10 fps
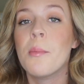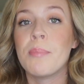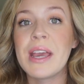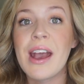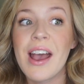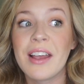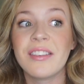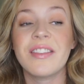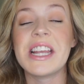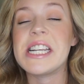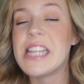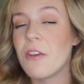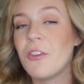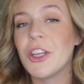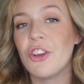because they
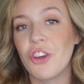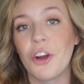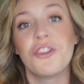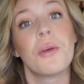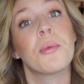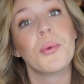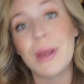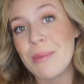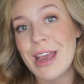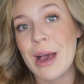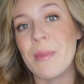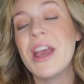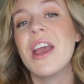definitely charge a premium